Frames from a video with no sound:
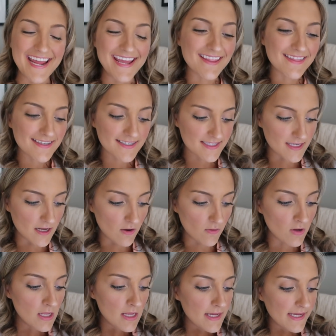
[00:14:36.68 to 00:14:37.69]
8th,
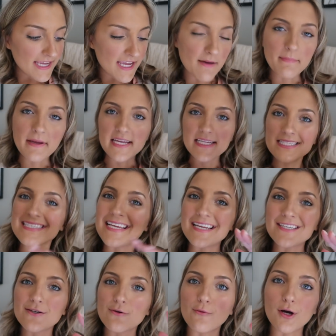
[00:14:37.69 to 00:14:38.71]
so campaigns
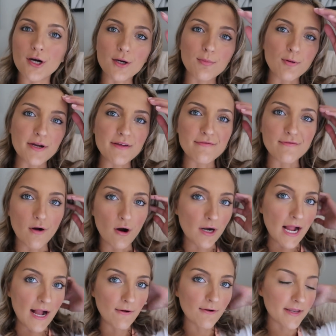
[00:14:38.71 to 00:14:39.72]
tend to work pretty far
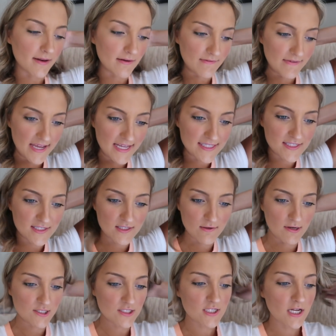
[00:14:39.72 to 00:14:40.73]
out in advance, so
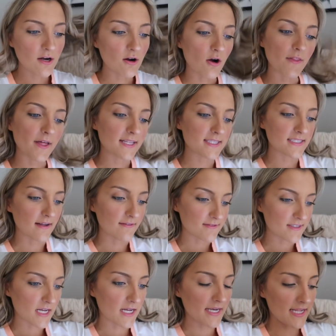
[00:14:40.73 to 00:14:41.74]
I just got all that
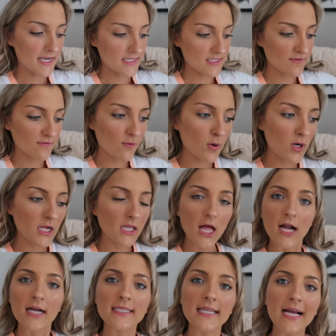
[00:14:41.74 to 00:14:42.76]
stuff done. It is 4
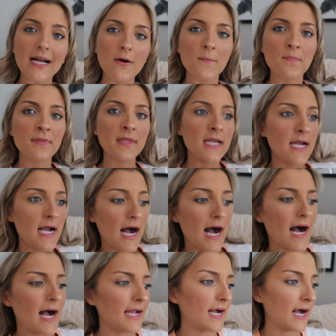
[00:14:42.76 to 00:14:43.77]
o'clock now.
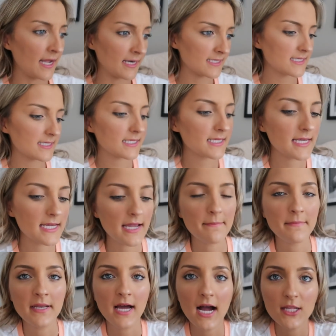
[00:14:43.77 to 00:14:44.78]
I honestly
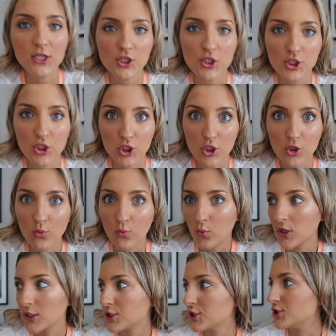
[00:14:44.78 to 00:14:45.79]
am not sure
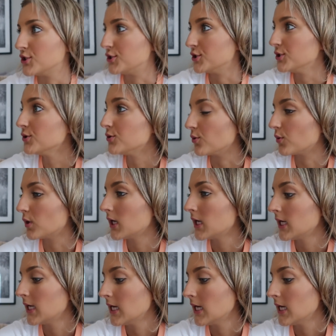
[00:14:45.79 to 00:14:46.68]
what to do.